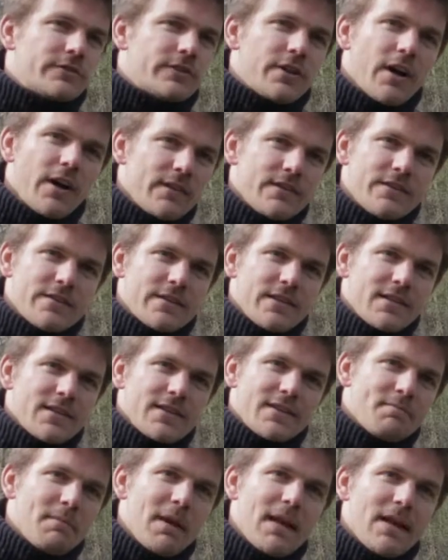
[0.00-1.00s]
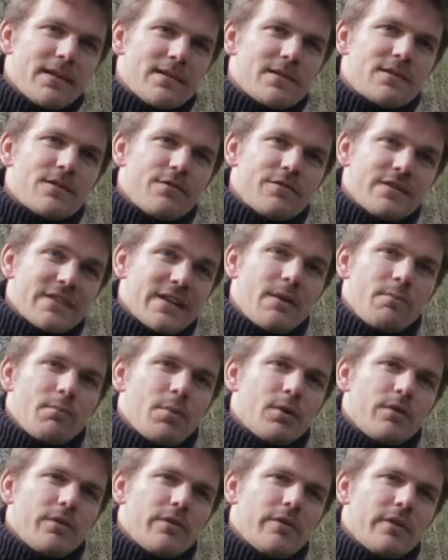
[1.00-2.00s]
tons and millions of
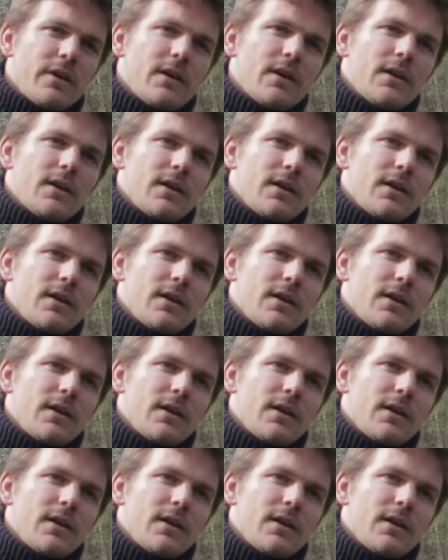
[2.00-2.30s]
samples